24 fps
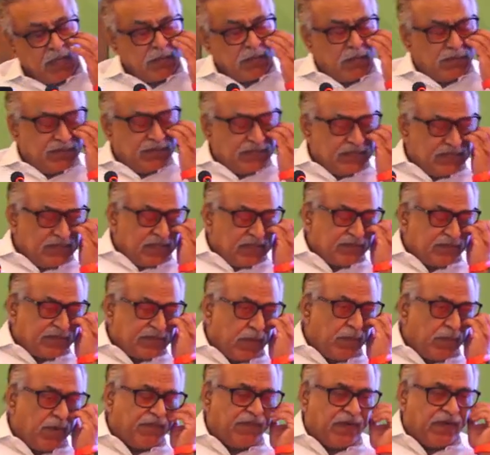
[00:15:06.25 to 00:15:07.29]
Now this is
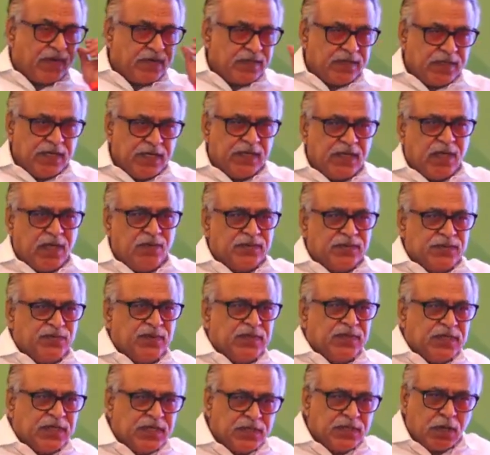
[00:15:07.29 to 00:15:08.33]
some of our data which
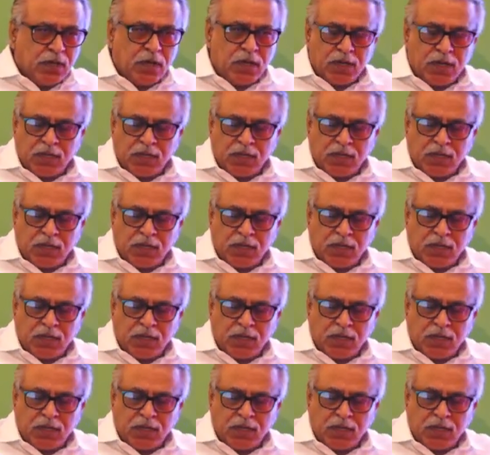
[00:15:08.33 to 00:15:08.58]
we did